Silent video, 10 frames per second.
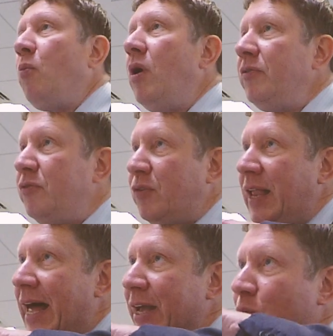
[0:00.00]
that wonderful
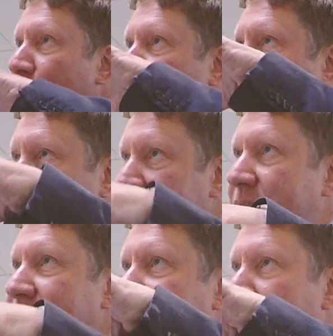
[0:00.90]

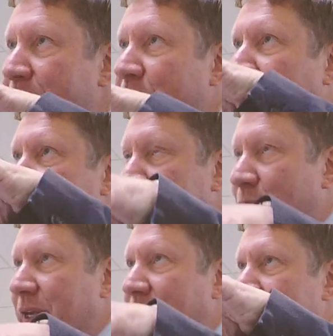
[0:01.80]
angle-poised lamp that we
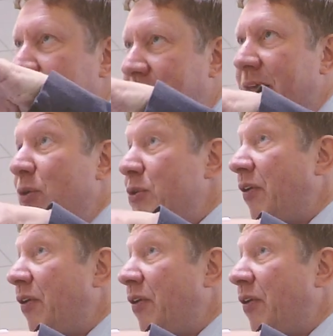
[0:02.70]
still use today that was